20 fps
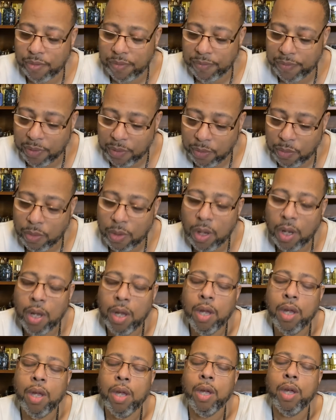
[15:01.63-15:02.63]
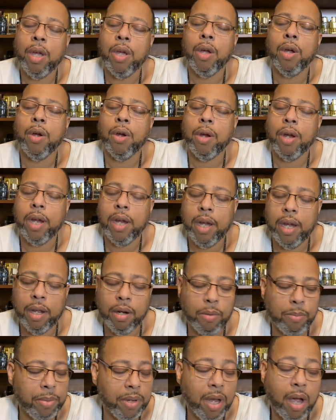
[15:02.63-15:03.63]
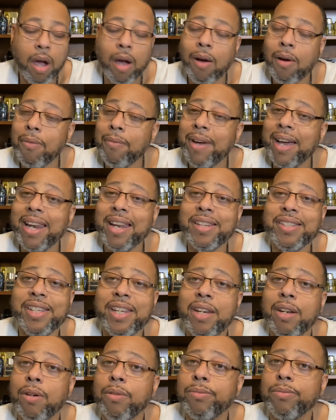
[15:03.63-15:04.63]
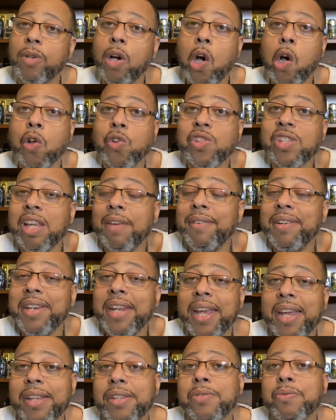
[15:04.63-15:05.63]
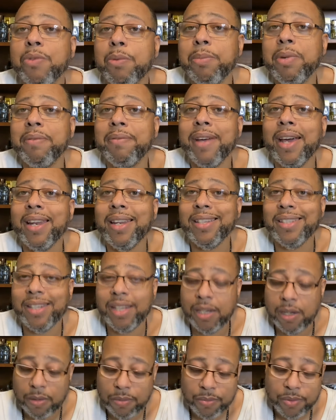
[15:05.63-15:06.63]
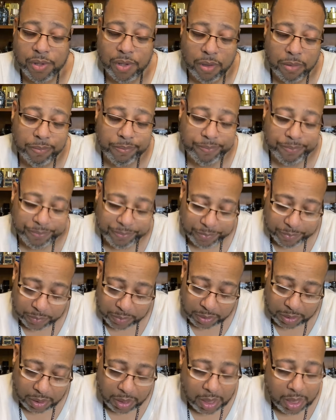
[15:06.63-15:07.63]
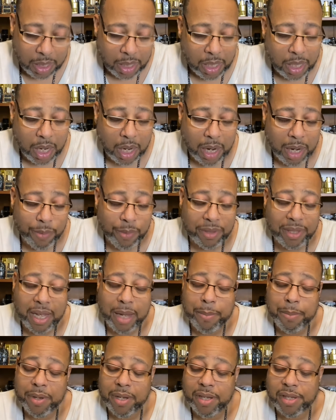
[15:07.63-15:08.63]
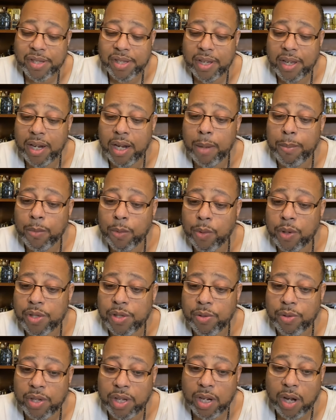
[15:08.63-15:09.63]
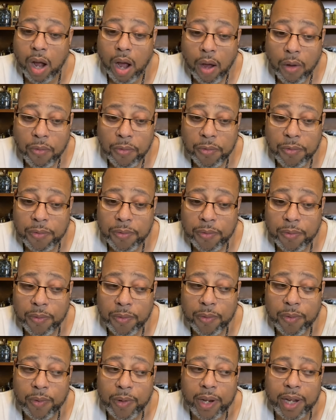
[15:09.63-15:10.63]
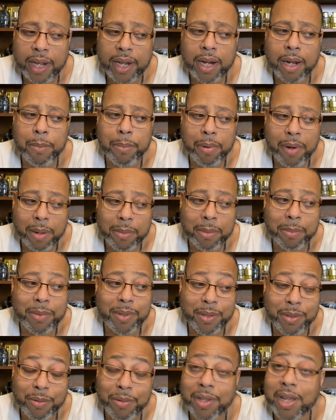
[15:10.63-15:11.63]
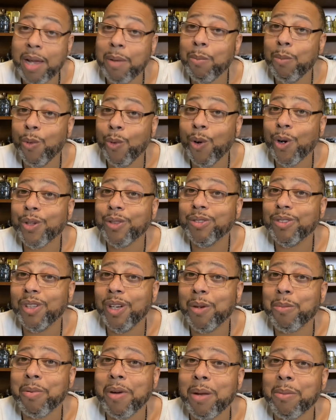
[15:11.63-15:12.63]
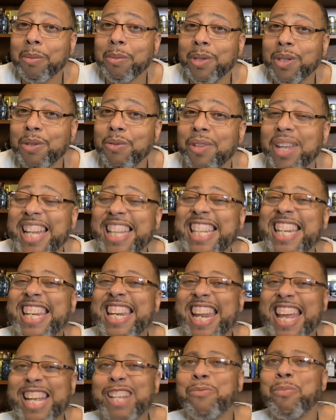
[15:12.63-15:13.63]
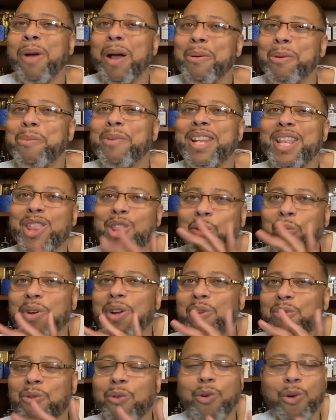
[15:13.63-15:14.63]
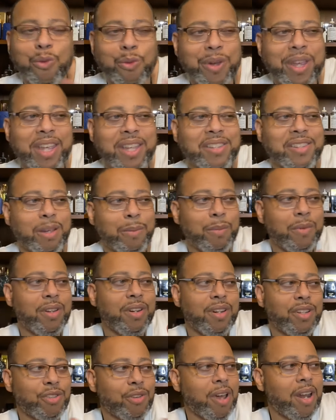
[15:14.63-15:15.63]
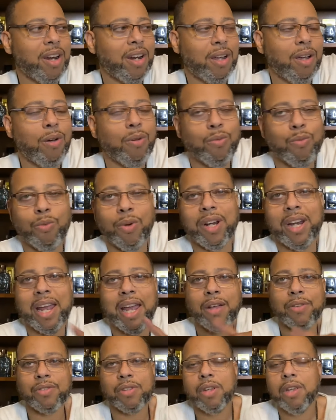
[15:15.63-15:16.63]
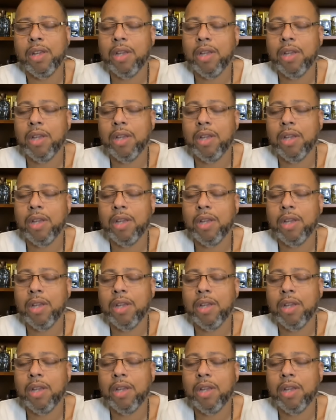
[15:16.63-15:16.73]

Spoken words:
review, it'll be all Valentino. All 7 days will be Valentino. So, all right, with that being said, I'm going to get off, and I'll probably do that more. I'll probably do that next, probably 3 or 4 weeks. I'm going to try to go one house.